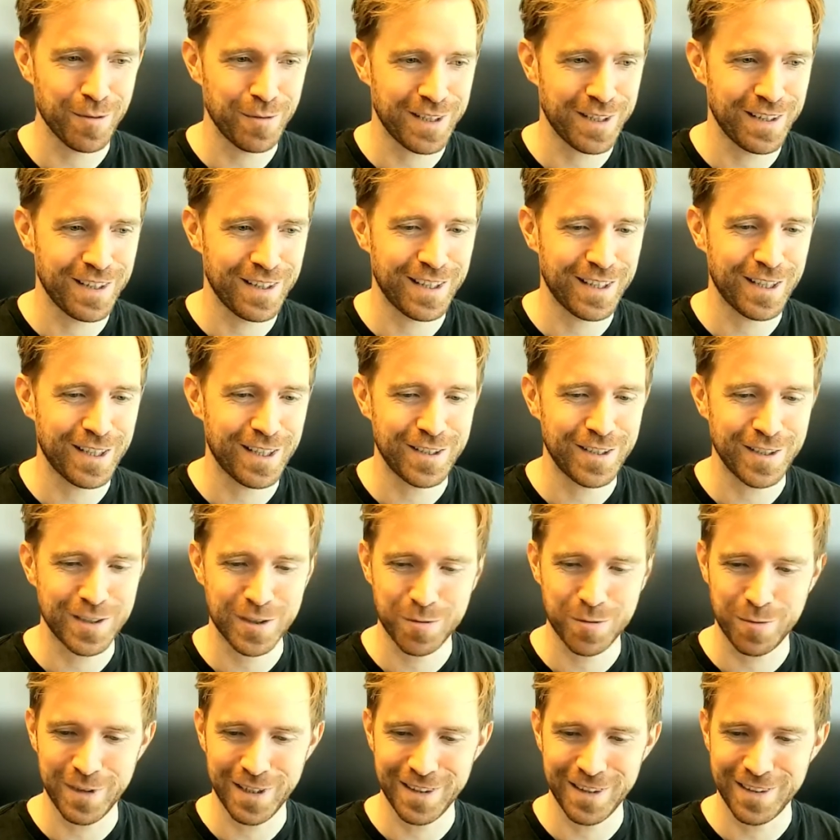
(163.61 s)
with
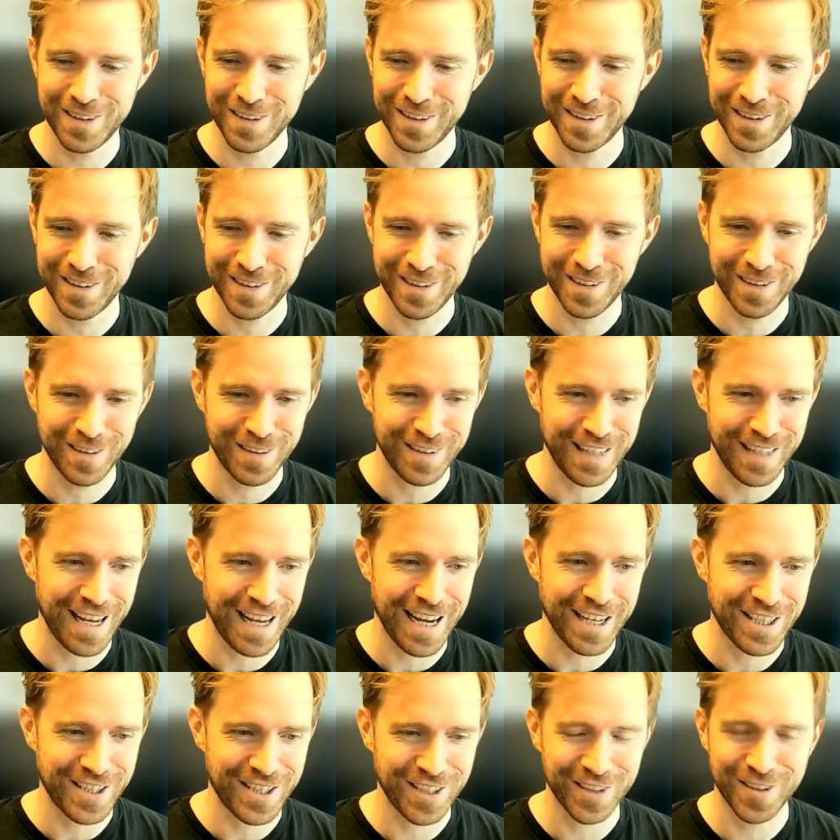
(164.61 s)
just with
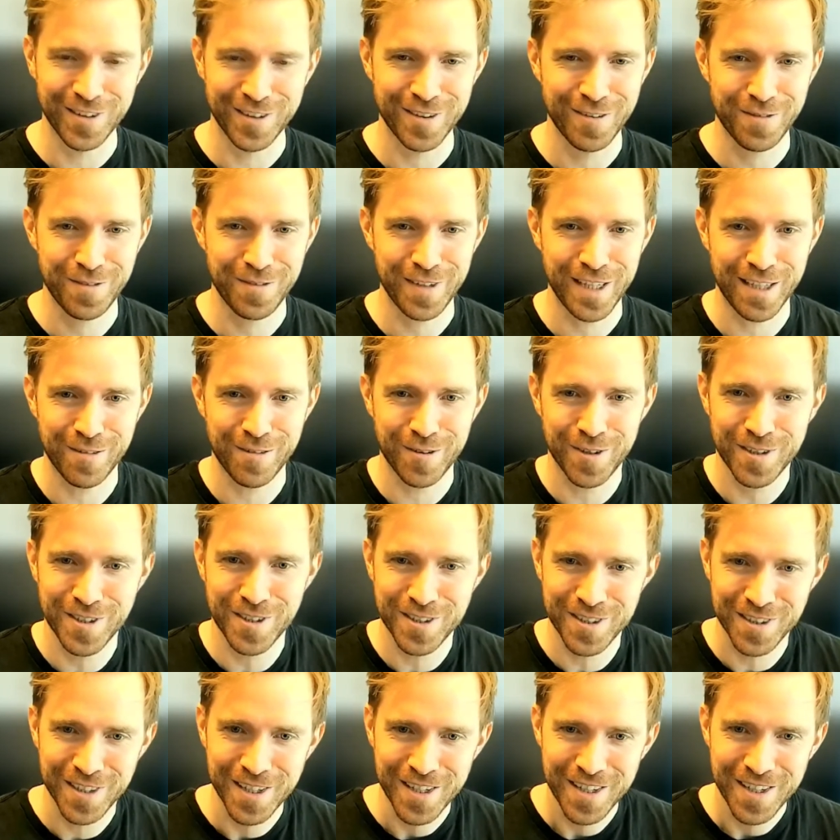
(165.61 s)
Asian
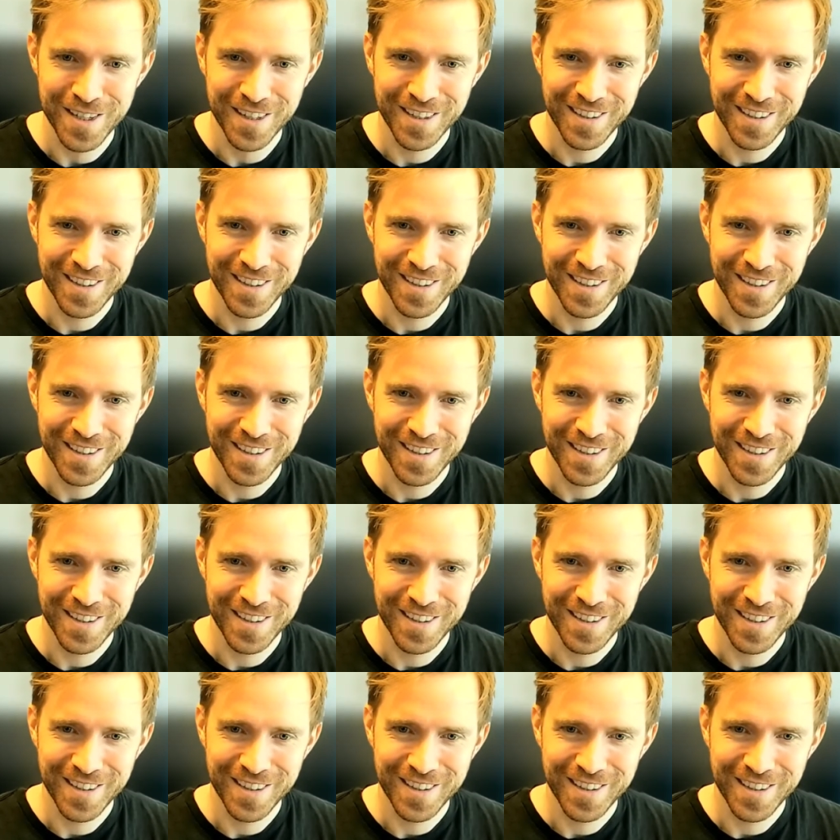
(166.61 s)
flavors.